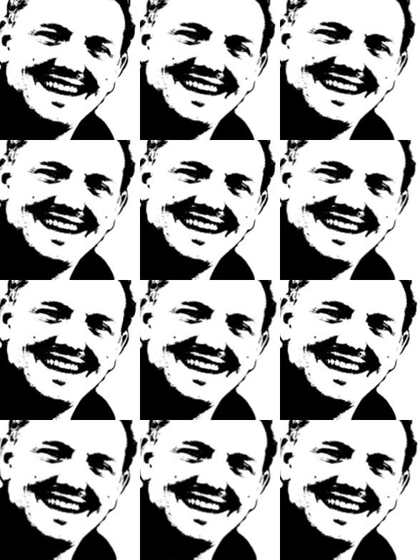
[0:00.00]
much pace they
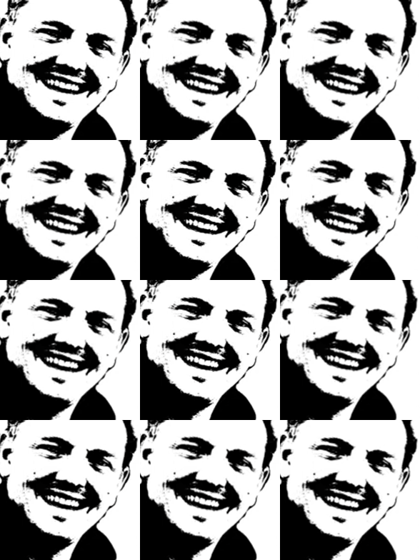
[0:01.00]
have at the start, they
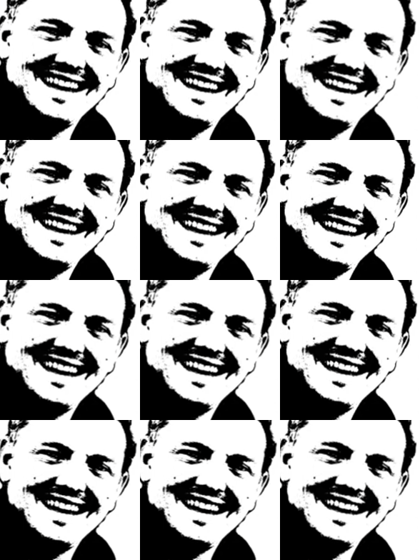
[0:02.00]
pay for it and
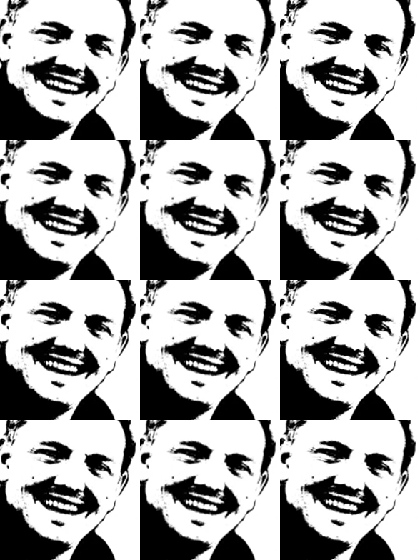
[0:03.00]
like
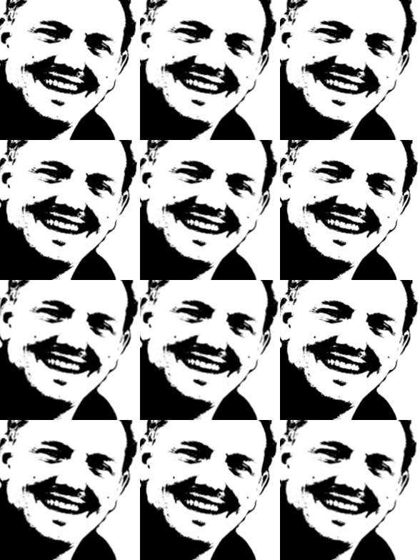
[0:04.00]
double. When the
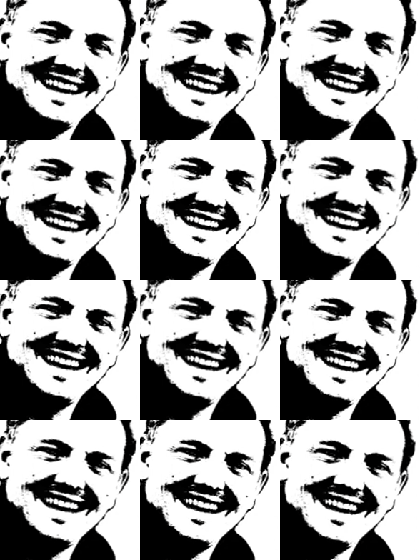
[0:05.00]
tyres start to go
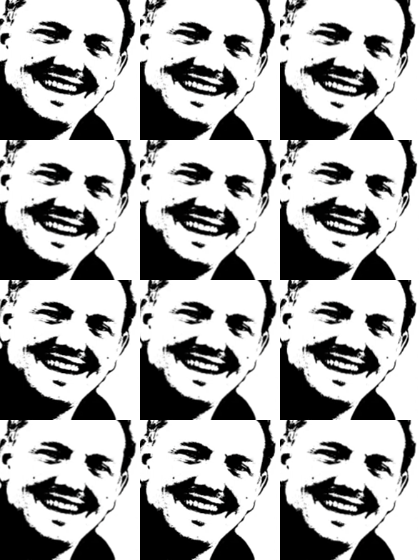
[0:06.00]
off, they're a
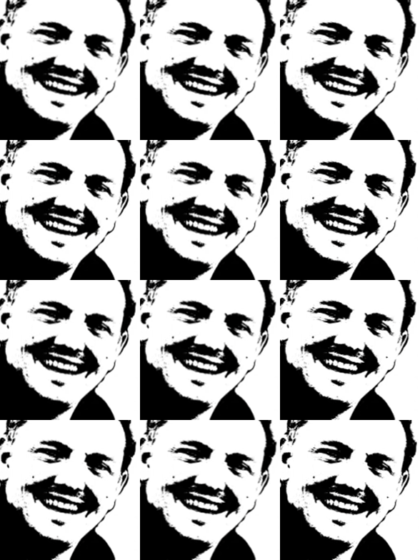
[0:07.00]
lot slower than...
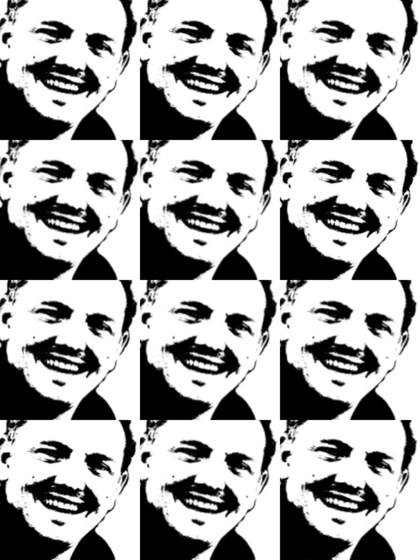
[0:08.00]
So the Red Bull cars
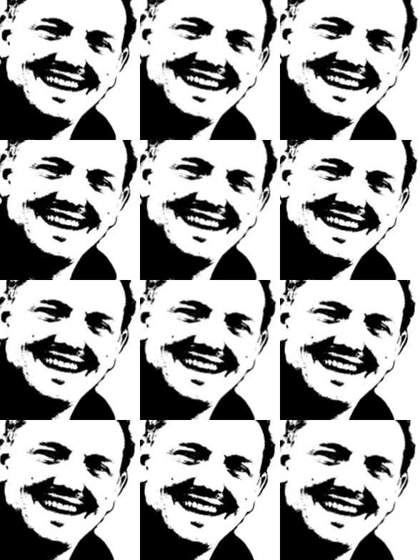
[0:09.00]
seem to be heaps more
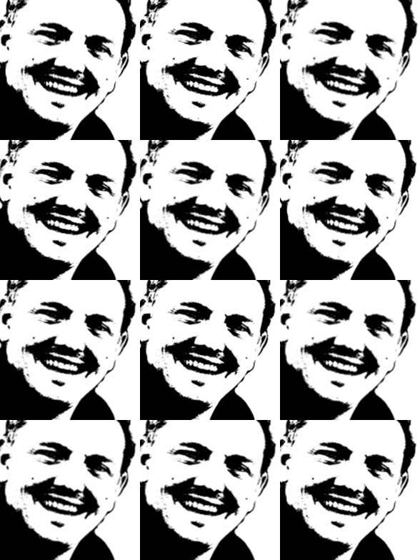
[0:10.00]
consistent on their
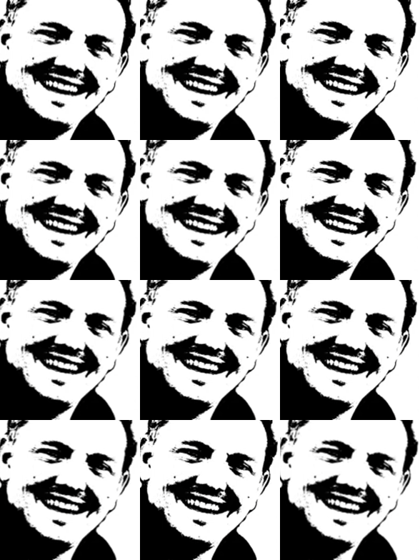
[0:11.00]
tyres. So they're
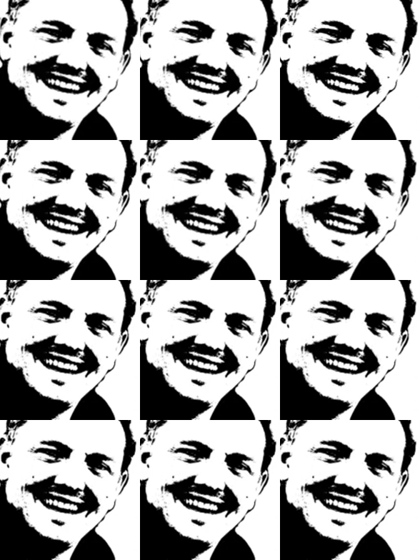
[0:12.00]
not